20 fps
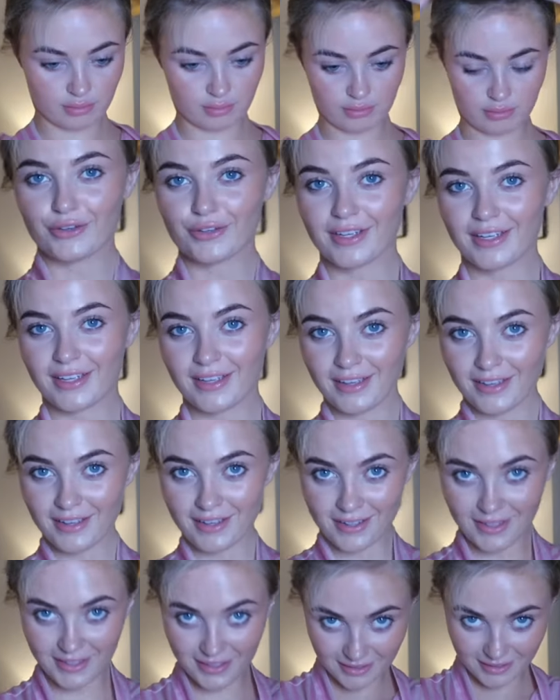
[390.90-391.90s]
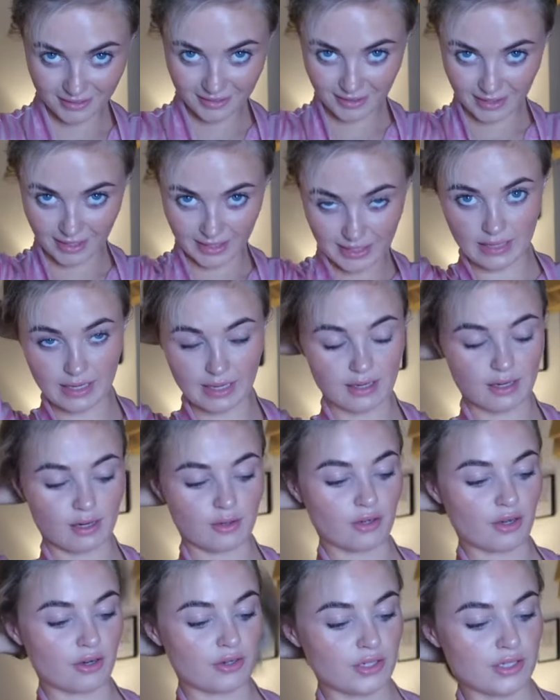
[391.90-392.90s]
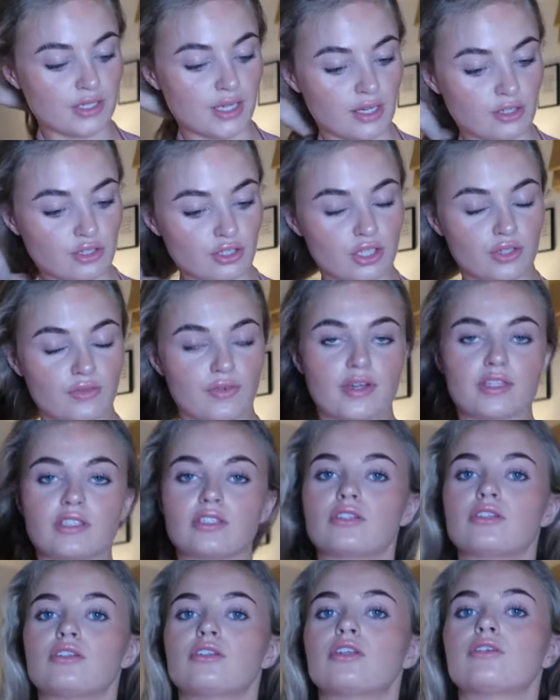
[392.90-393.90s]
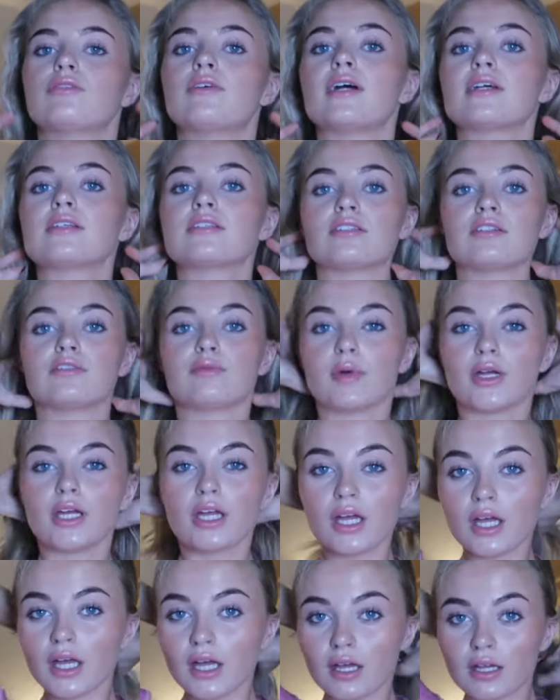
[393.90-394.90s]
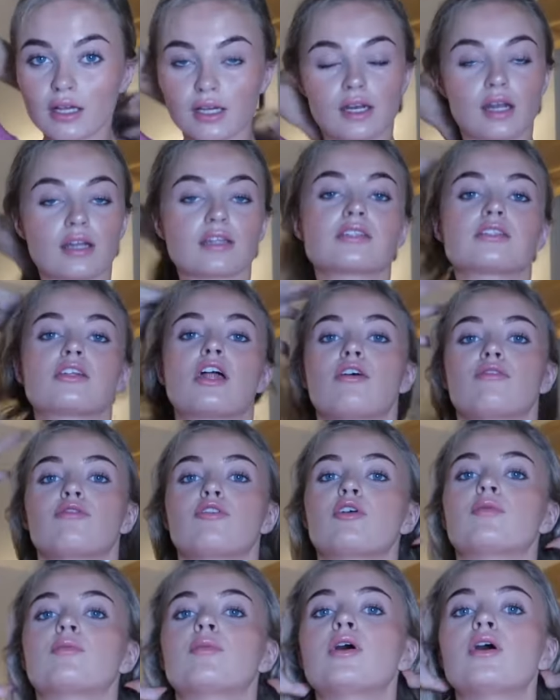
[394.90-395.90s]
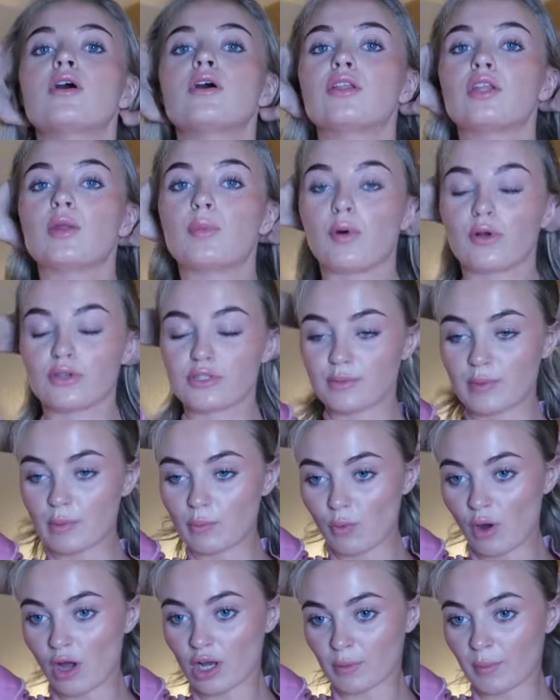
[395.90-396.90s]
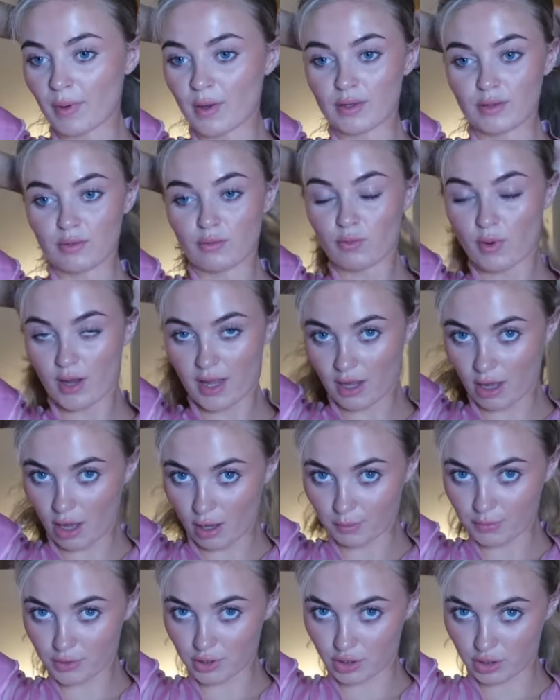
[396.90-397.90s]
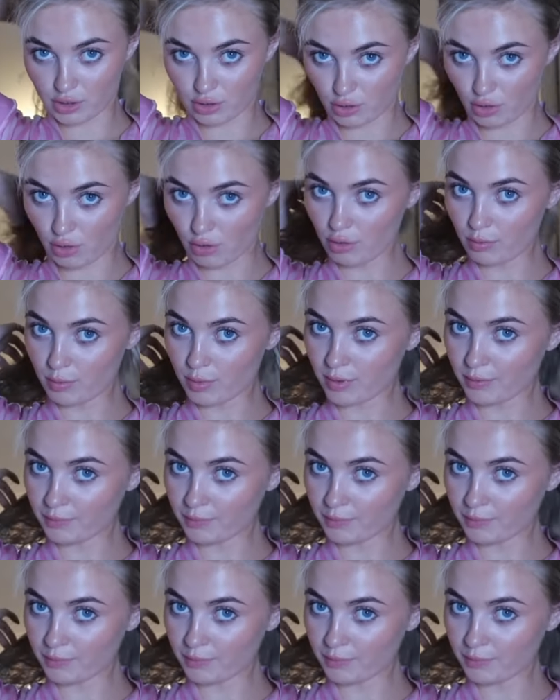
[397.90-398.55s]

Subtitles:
Okay, and then I'm going to section the rest of my hair. I like to start from the bottom and work my way up to the top.